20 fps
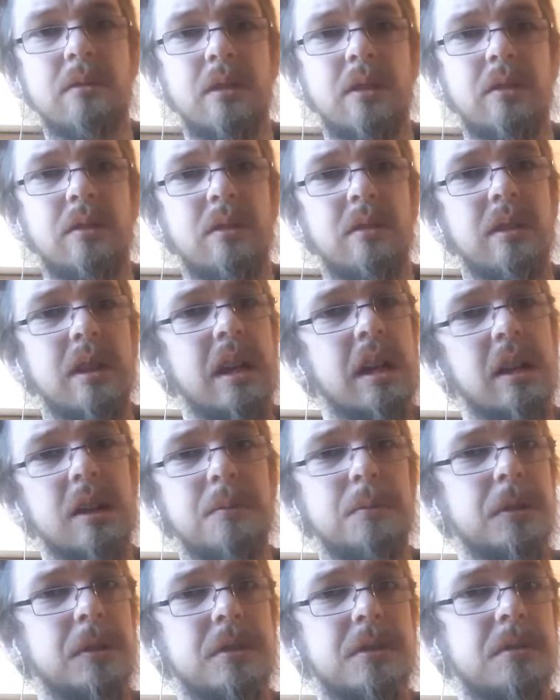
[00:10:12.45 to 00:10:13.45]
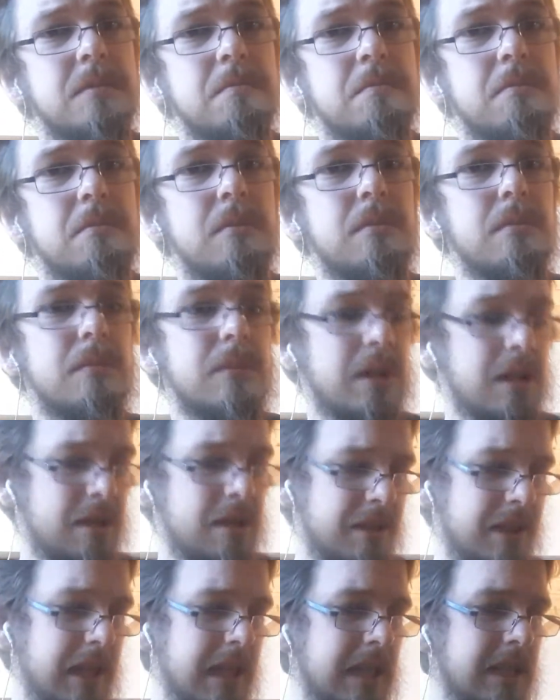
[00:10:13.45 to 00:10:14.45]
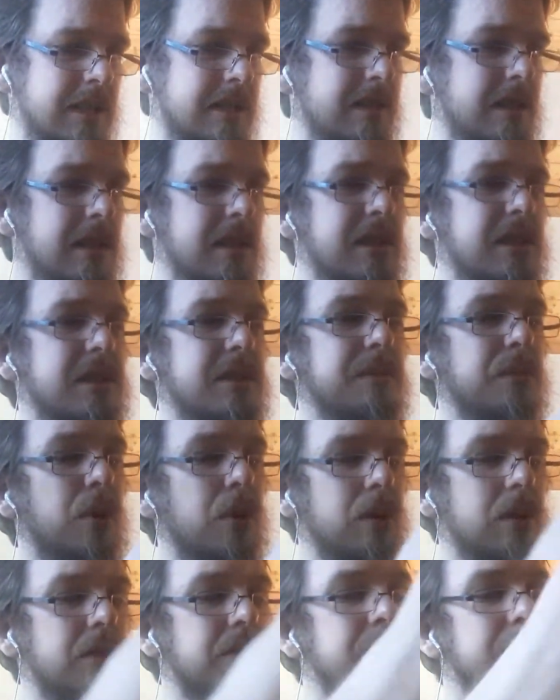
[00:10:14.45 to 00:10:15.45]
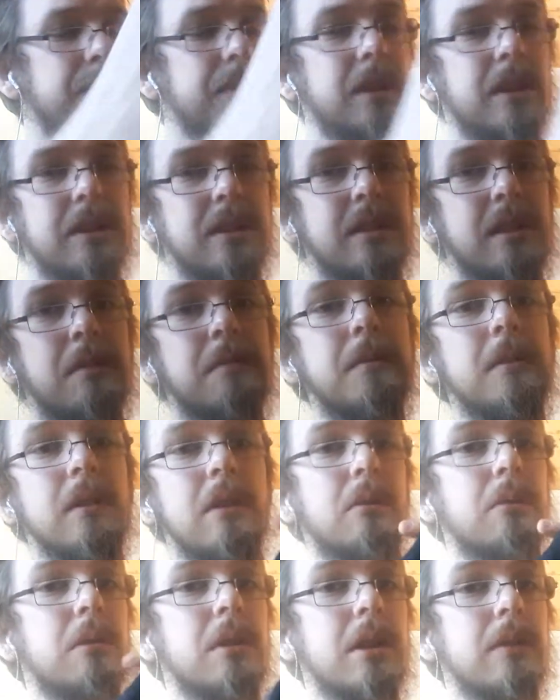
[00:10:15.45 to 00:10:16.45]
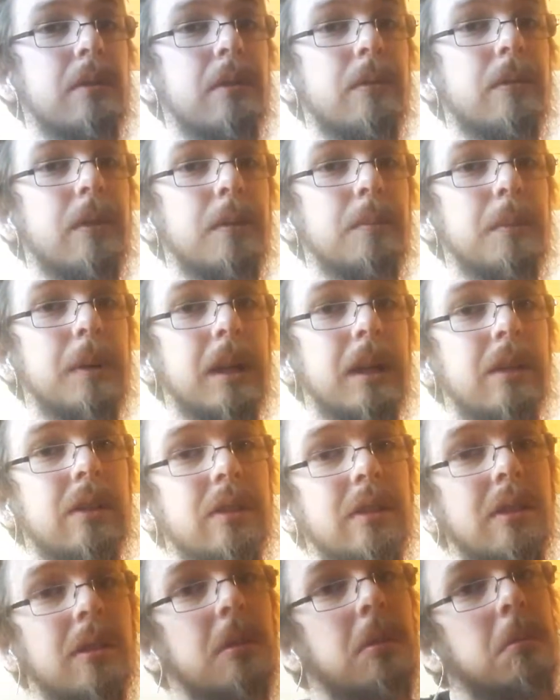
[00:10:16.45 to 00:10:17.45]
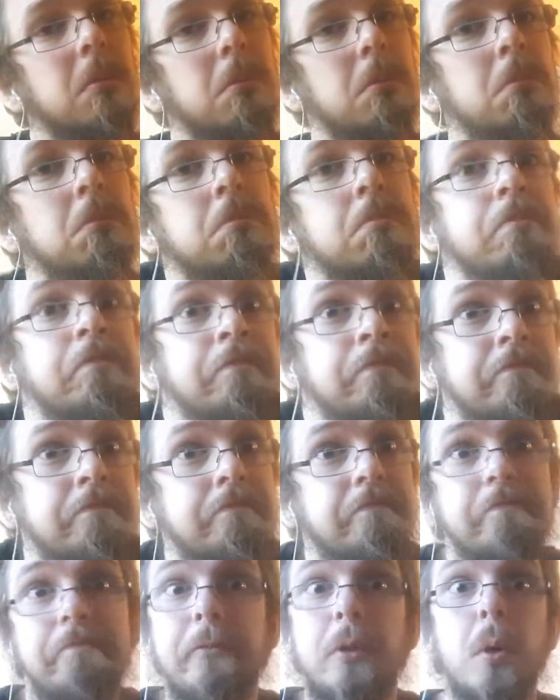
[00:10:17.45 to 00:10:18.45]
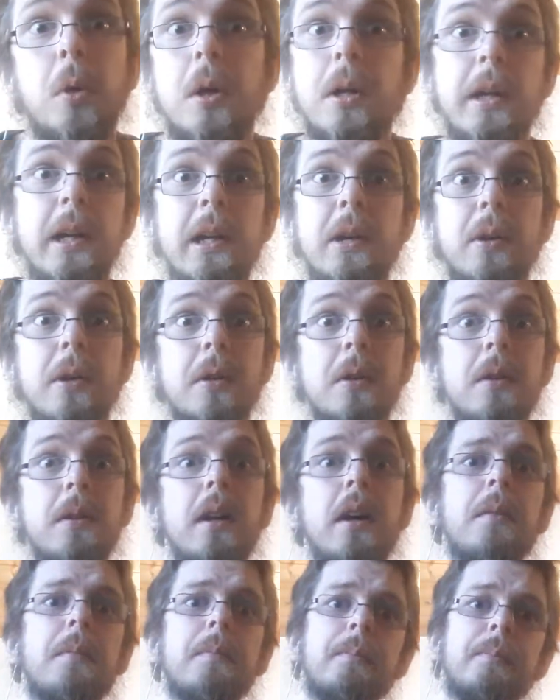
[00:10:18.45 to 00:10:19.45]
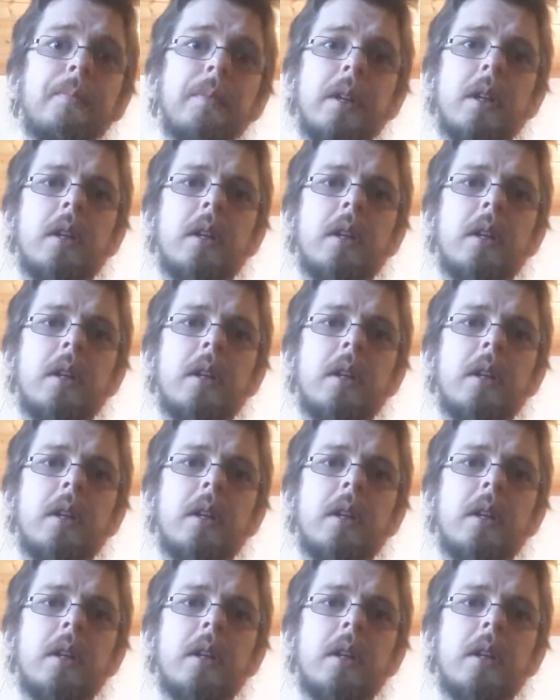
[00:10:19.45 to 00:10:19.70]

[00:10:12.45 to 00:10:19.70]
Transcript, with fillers: well, it's not there, but I think it's size small or something. It definitely would never fit me, so no idea how I got that.